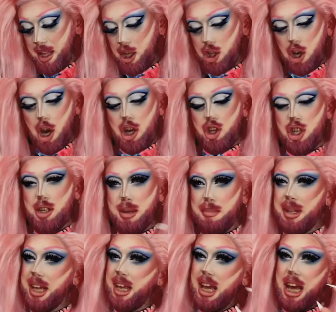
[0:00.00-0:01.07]
skirt just look
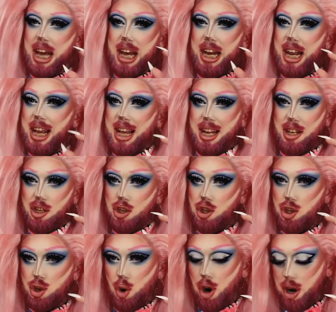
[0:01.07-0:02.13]
like an inch
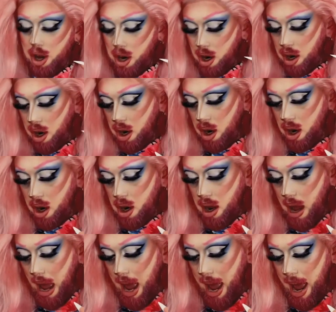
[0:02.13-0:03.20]
shorter,
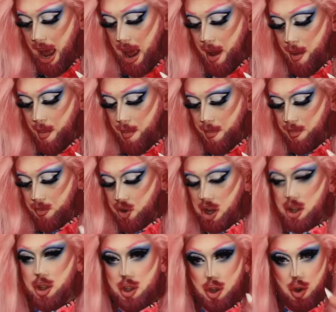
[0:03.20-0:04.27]

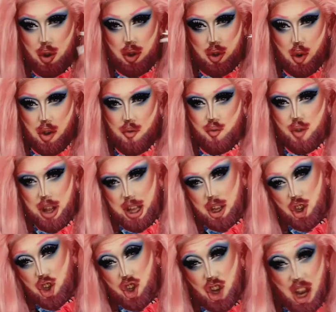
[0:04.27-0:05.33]
just to sort of really
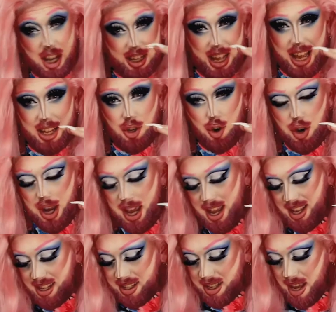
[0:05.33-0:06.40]
just hits her
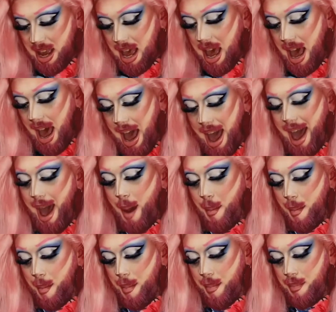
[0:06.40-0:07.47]
knees
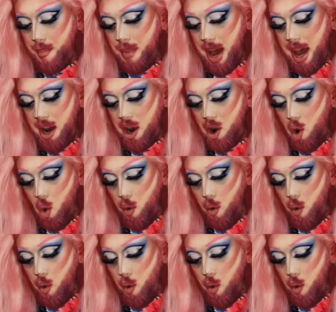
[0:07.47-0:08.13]
and no